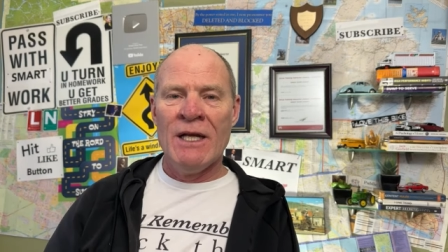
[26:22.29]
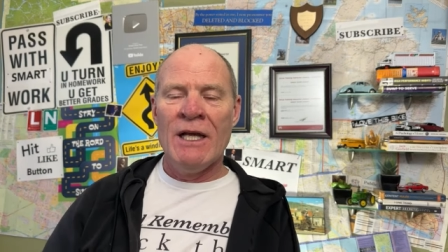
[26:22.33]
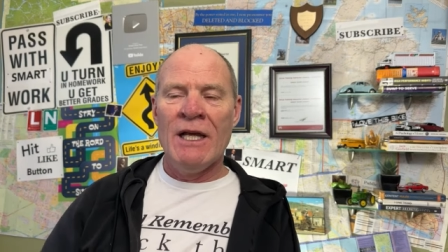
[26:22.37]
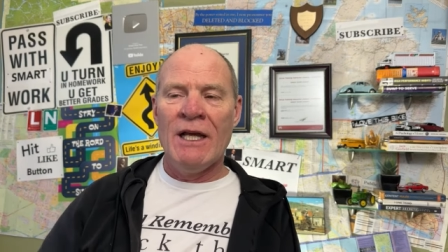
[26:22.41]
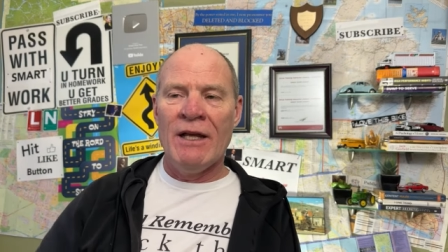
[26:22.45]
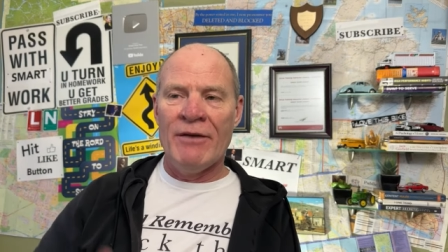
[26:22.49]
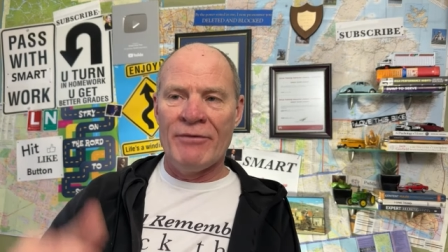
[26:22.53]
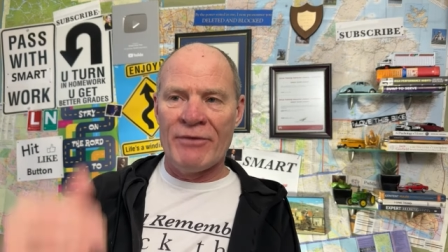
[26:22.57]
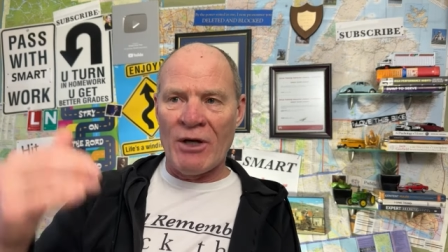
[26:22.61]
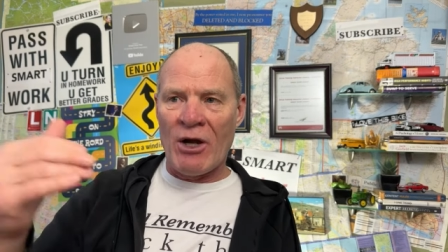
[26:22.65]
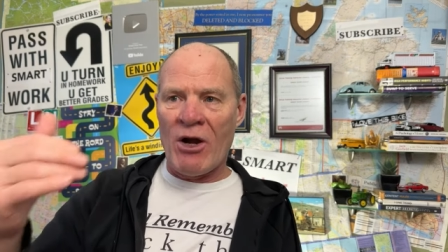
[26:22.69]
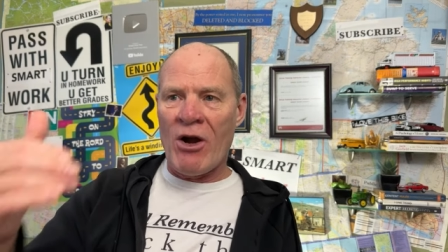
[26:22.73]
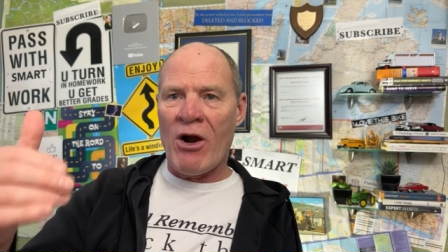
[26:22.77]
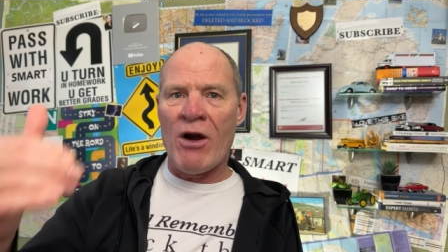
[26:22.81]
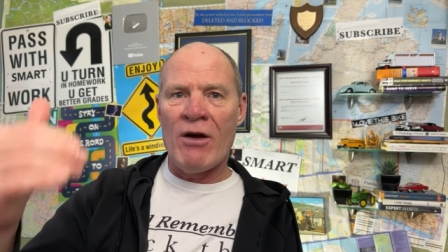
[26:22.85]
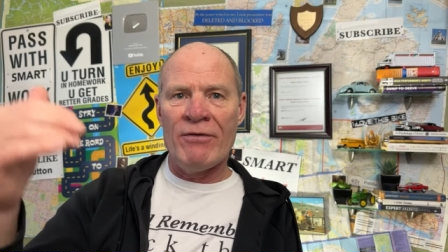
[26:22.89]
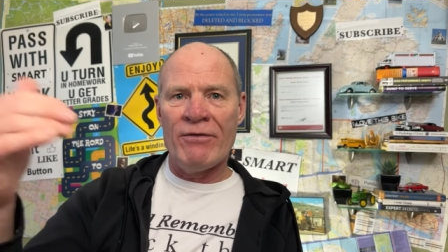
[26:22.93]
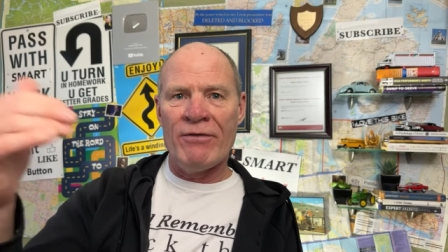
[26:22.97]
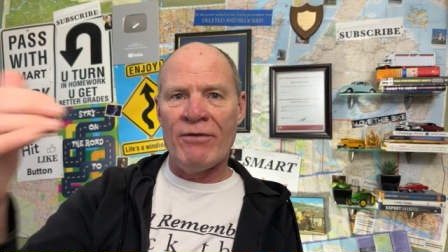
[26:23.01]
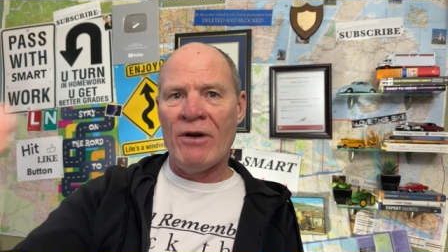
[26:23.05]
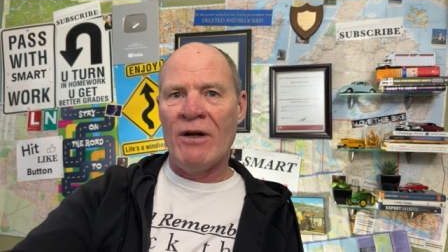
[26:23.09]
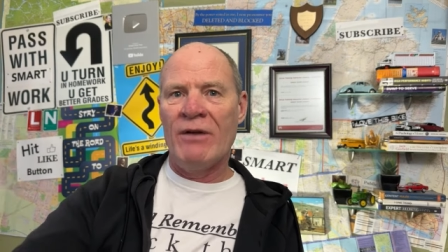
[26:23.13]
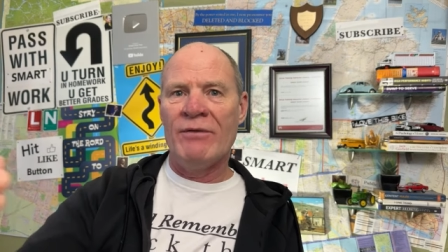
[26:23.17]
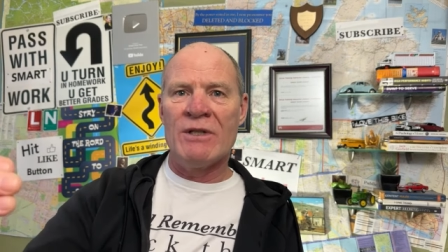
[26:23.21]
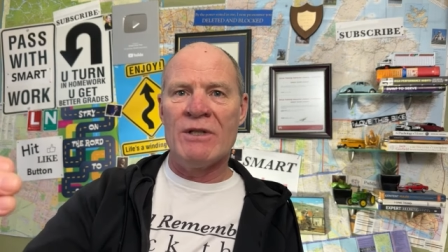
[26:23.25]
If the car in
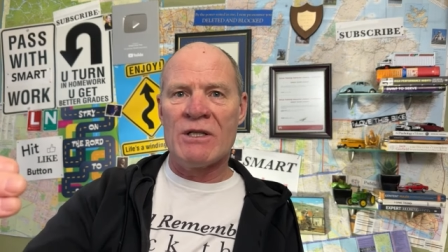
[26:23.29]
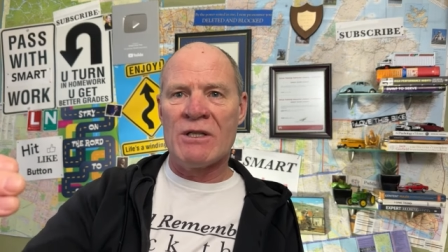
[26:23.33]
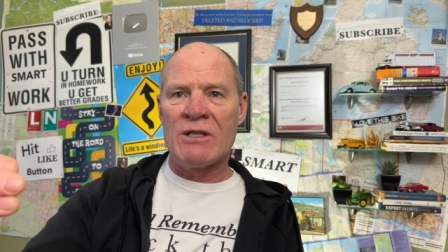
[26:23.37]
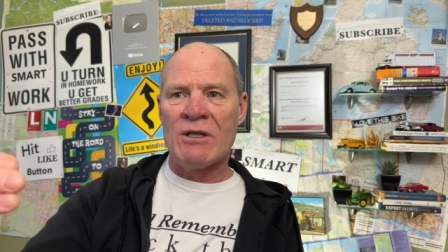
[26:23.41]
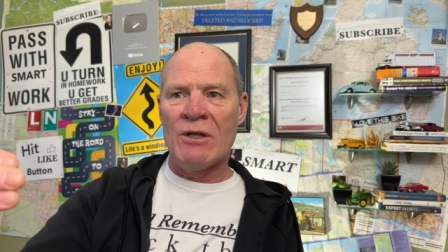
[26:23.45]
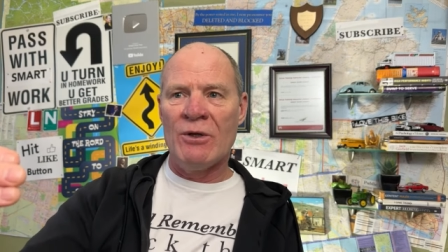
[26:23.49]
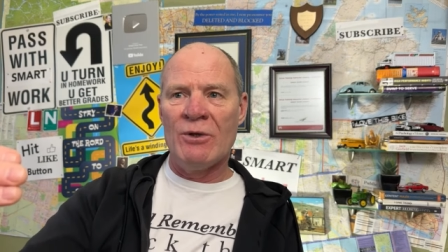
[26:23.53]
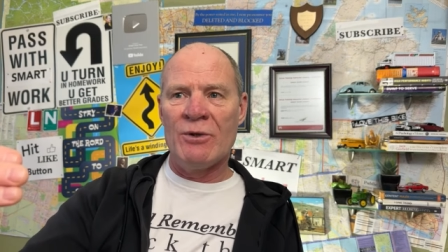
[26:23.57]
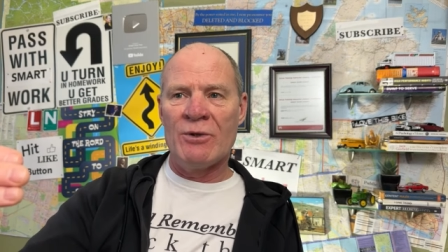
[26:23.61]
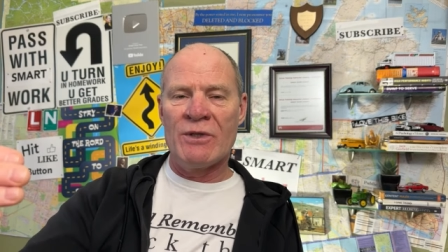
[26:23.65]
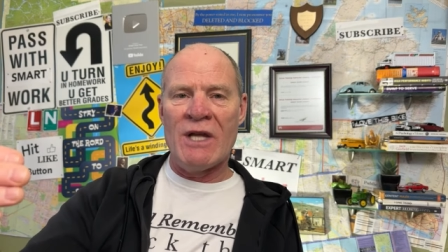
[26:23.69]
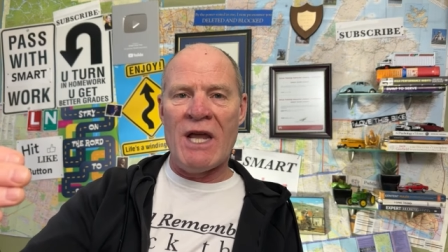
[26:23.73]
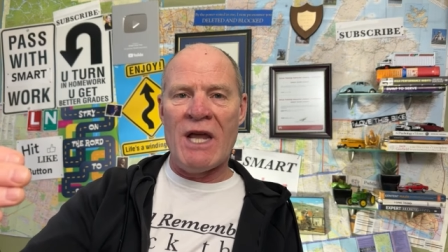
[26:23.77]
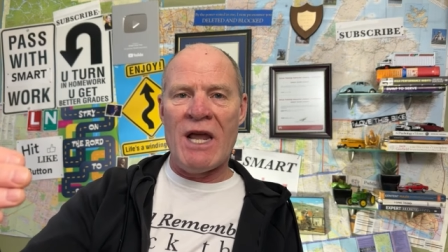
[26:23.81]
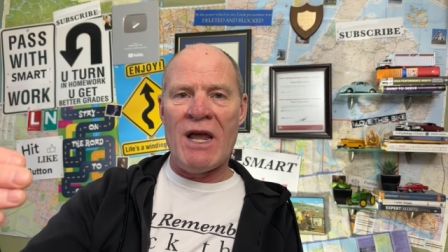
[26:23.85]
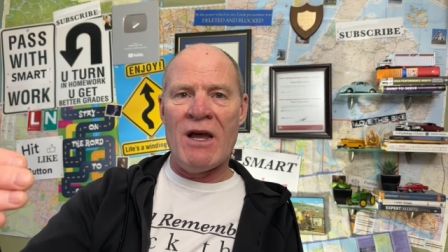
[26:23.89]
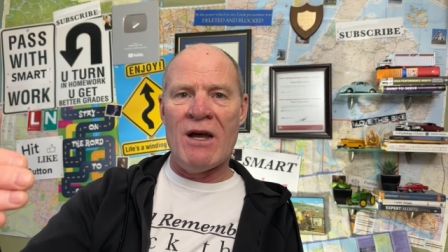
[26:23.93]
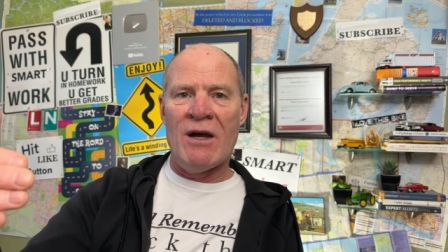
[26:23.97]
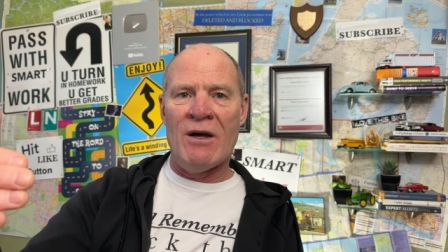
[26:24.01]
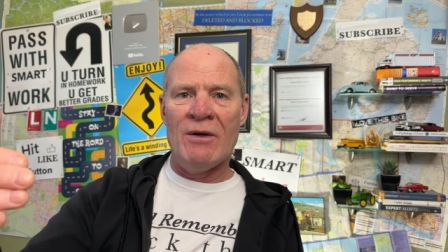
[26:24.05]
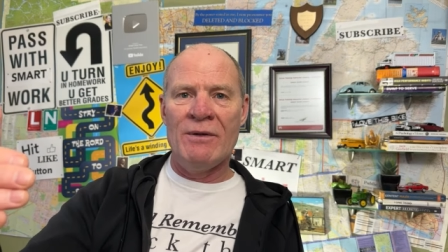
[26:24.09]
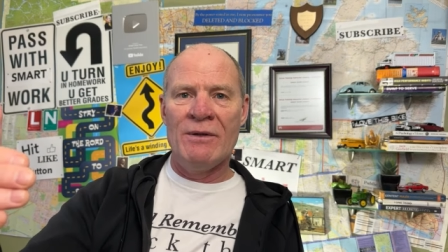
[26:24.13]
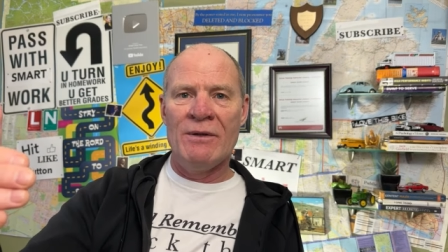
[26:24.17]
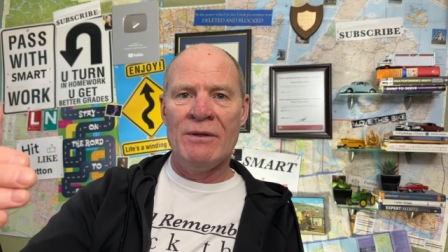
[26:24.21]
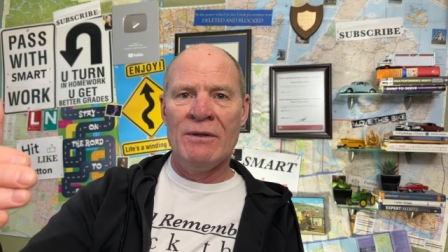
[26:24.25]
front of us slows
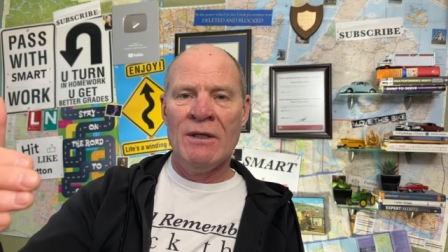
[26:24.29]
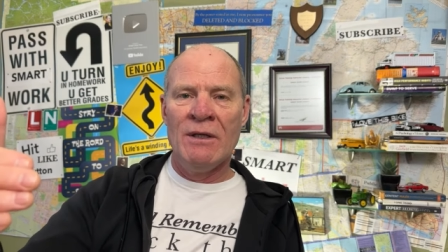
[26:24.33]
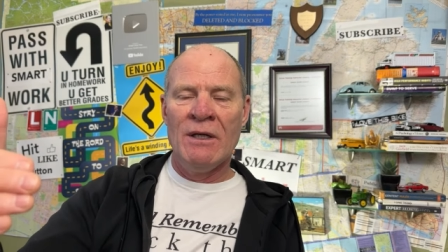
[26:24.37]
down